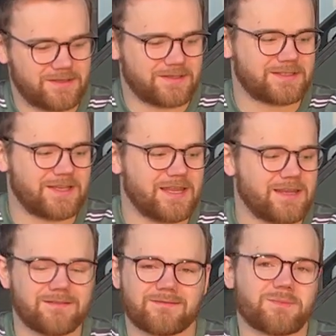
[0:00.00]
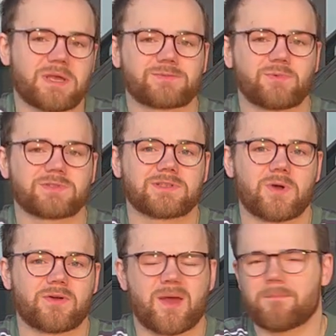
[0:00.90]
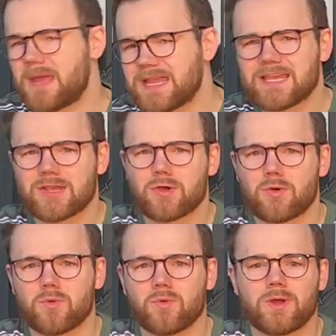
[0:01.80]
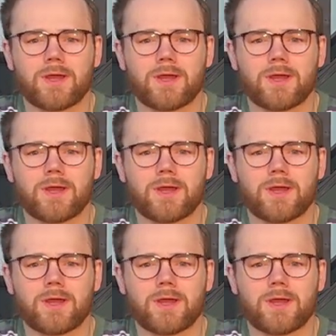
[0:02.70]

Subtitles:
see the best sport in the world and make it cool?